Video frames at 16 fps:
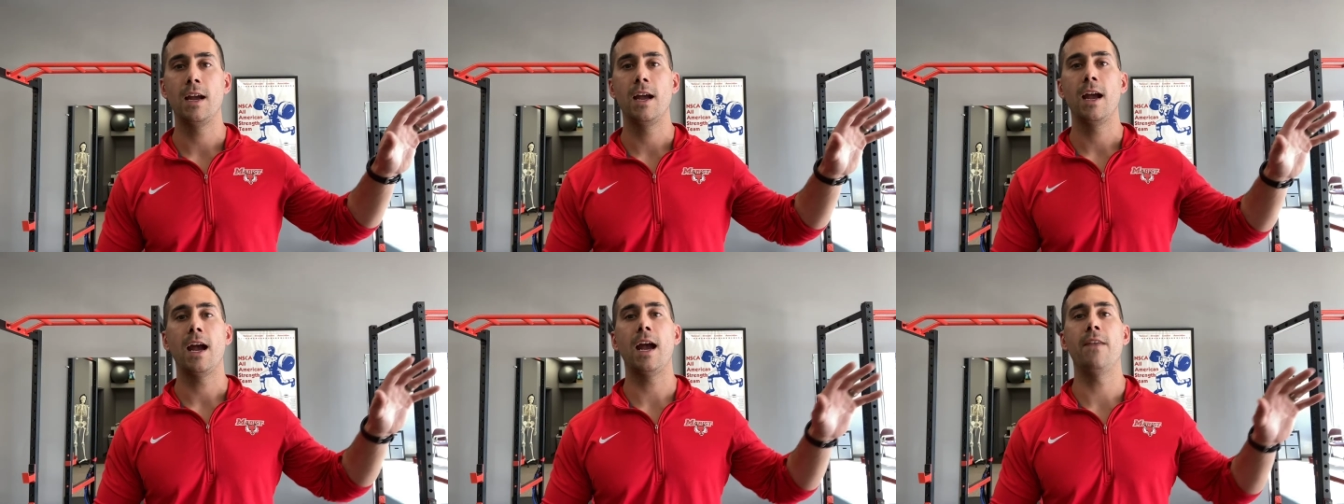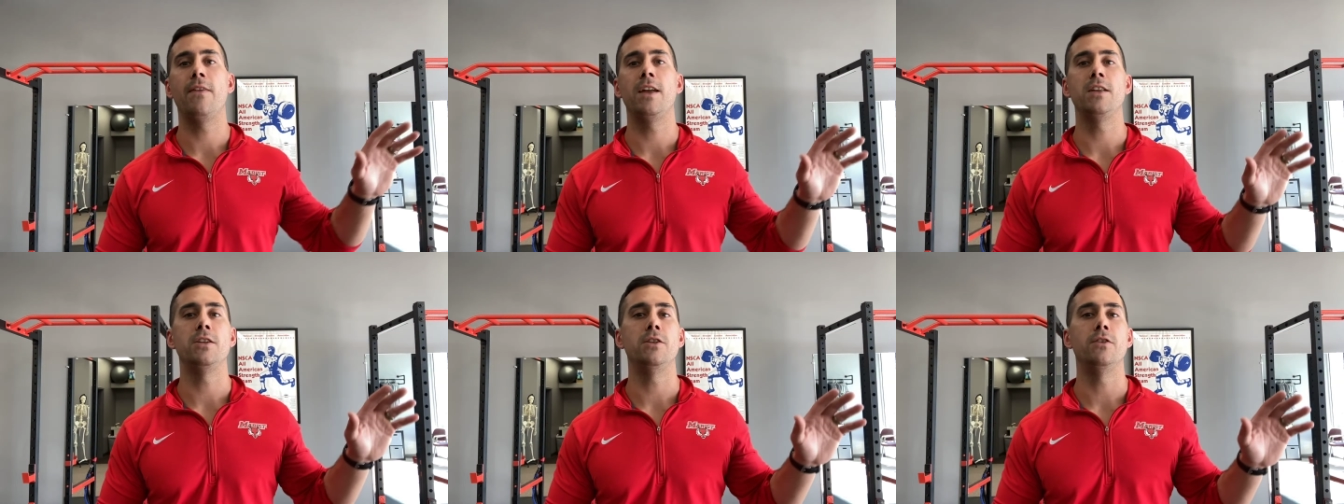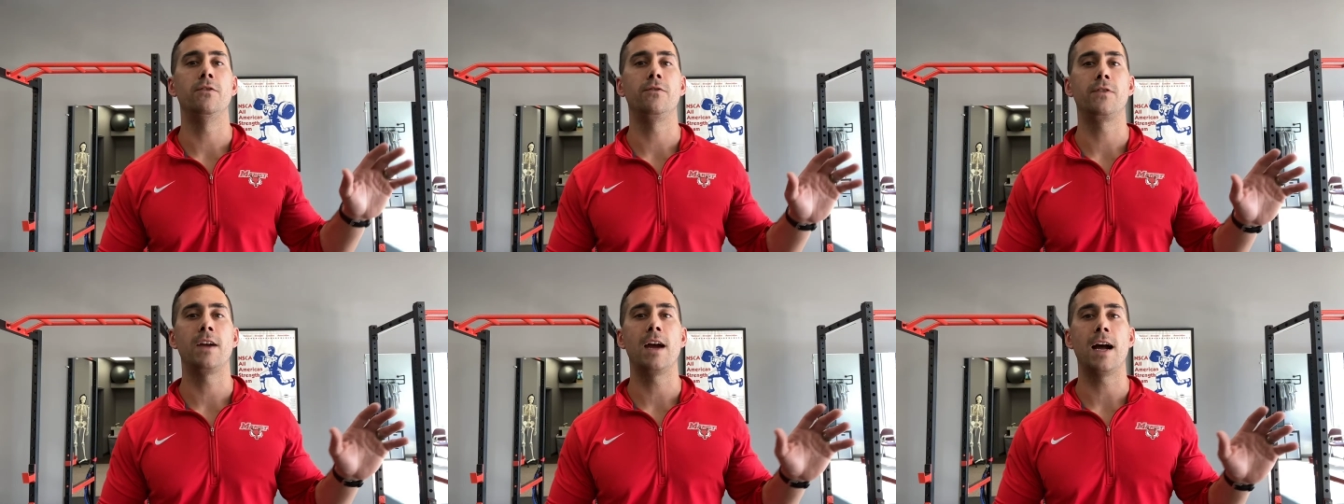and then
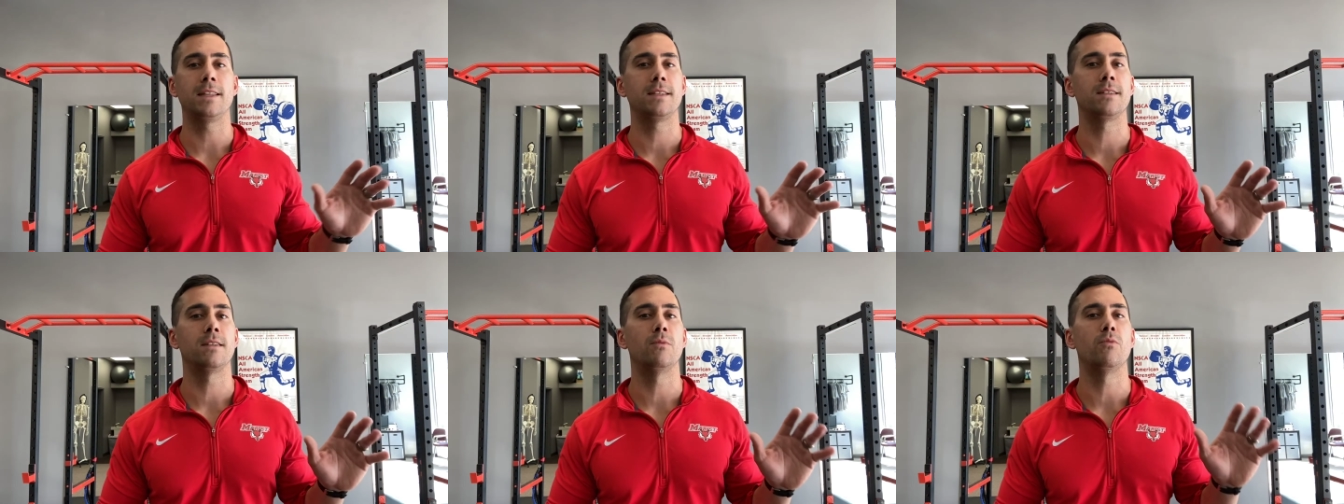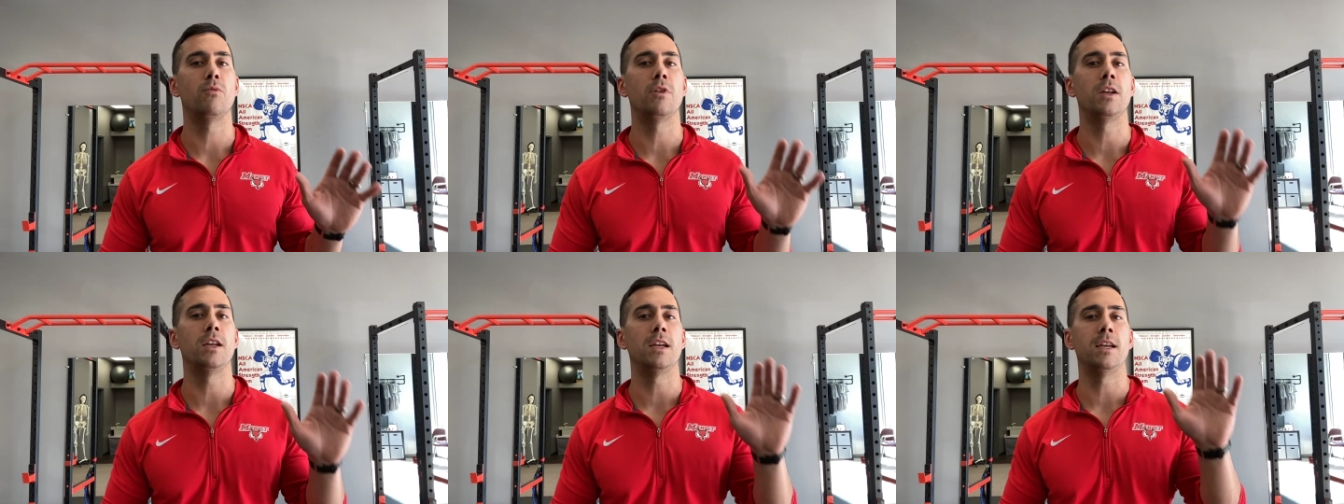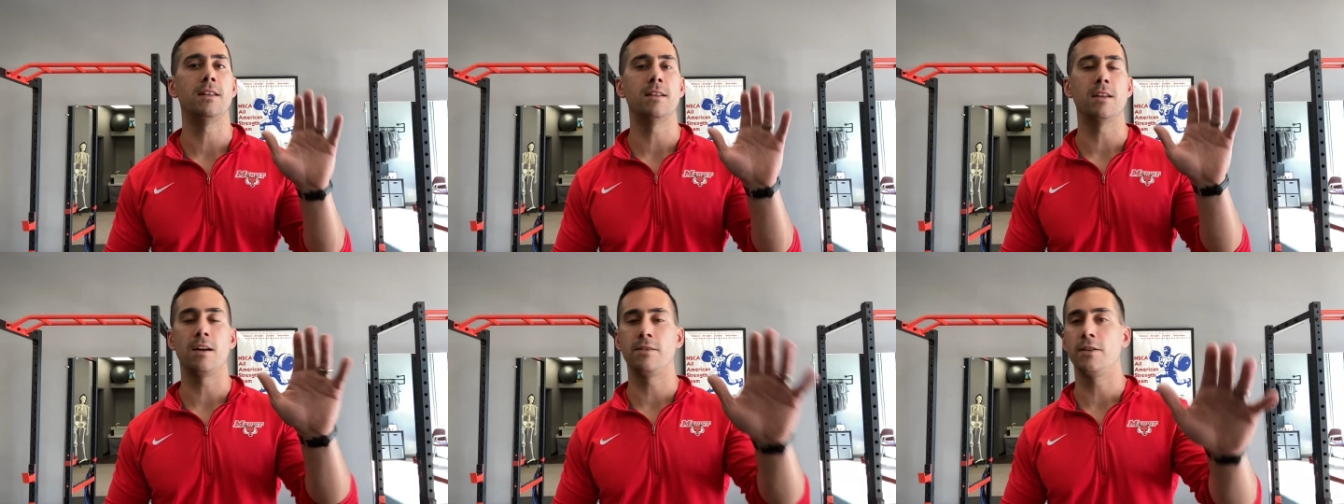you've got someone
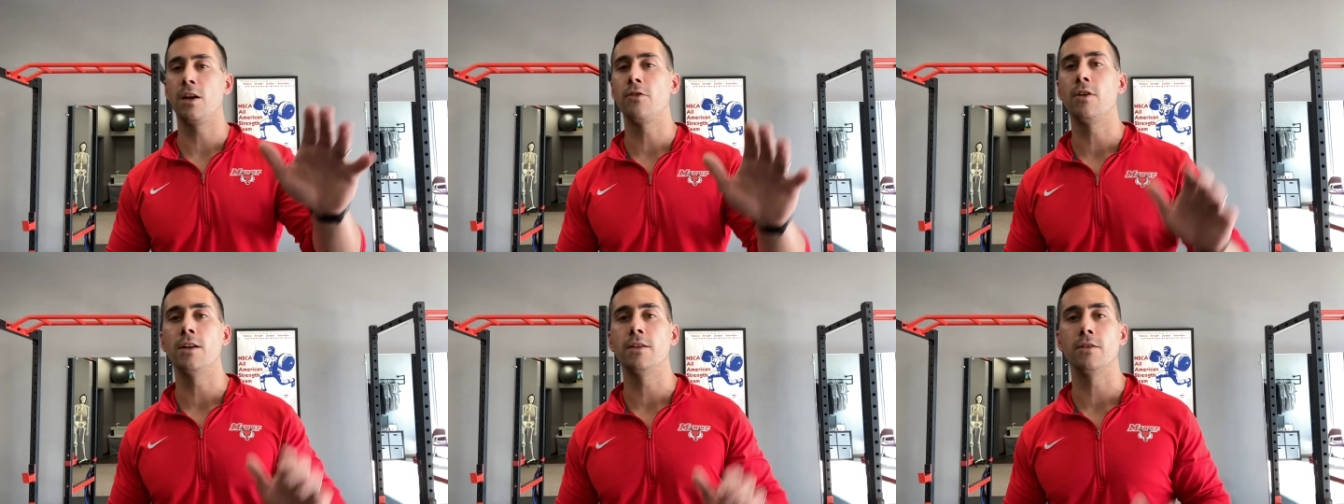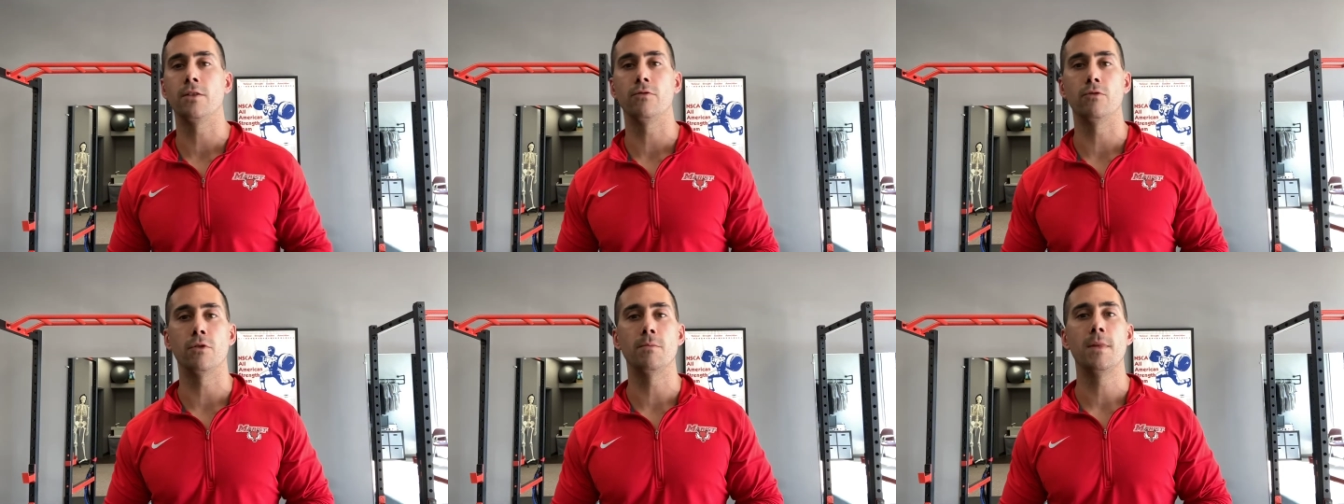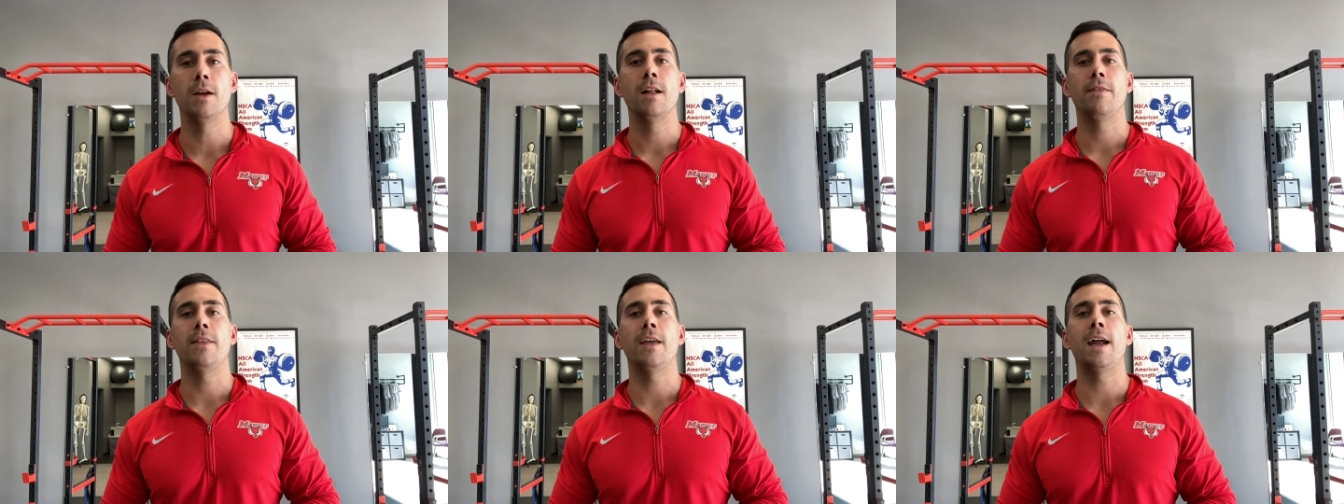in on the other end of the room
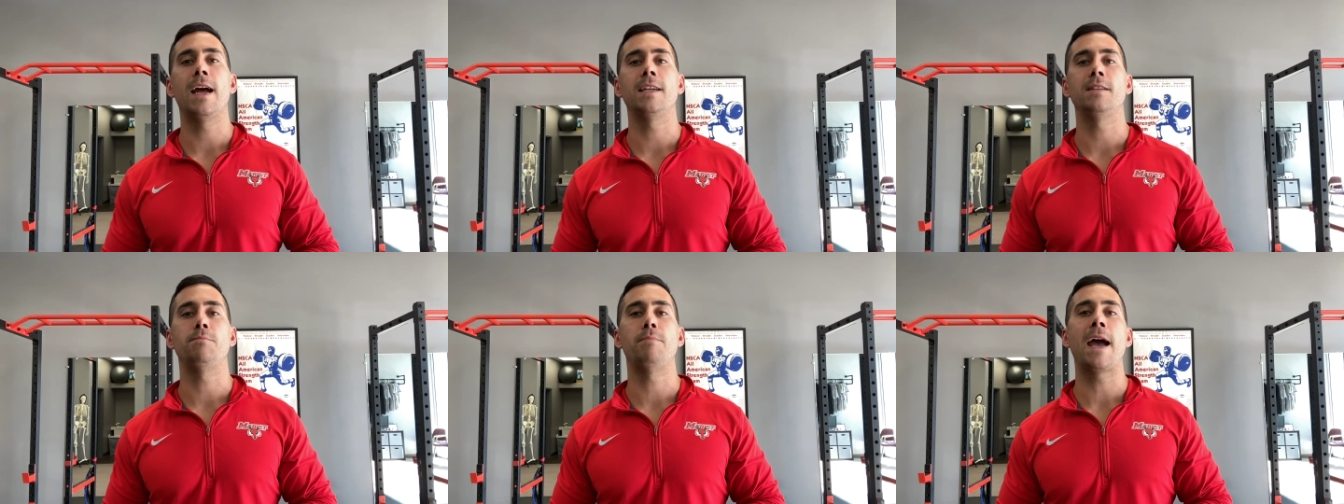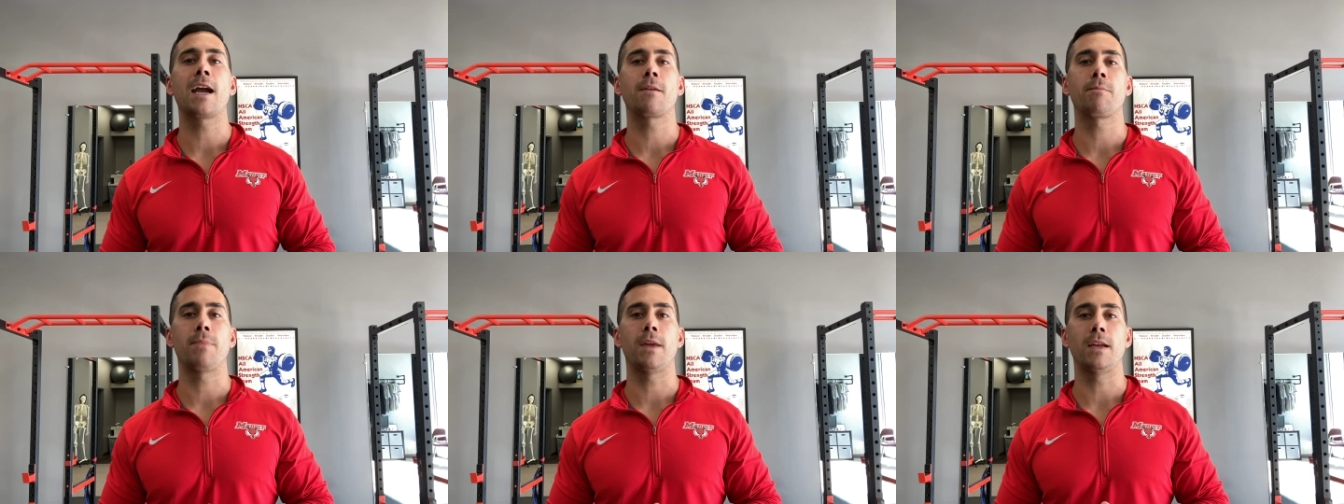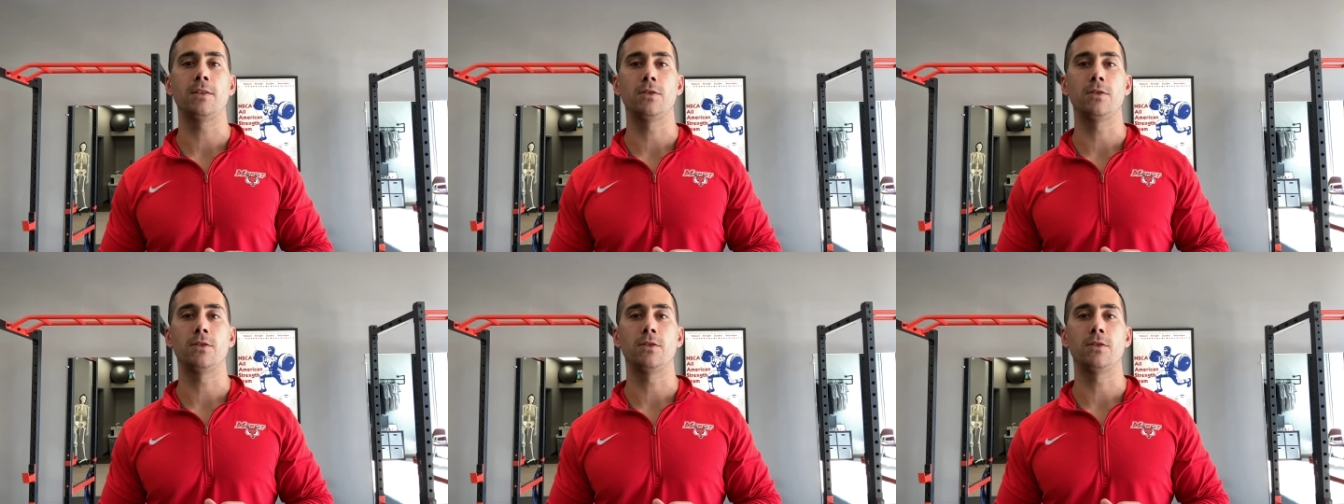that has back pain.